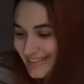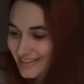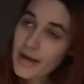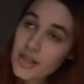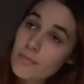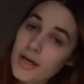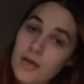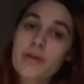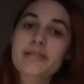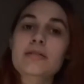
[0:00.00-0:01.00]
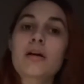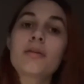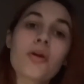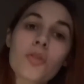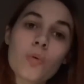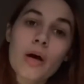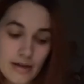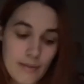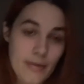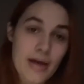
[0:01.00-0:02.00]
From Bath & Body Works, it's called You're the
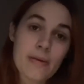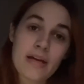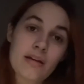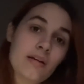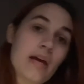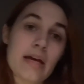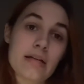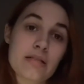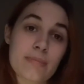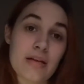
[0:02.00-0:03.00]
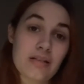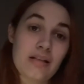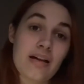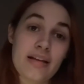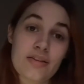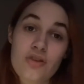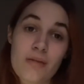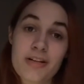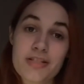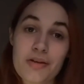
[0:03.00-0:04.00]
One. In my opinion, it smells a lot like
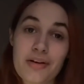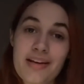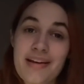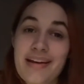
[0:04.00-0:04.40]
strawberry soda,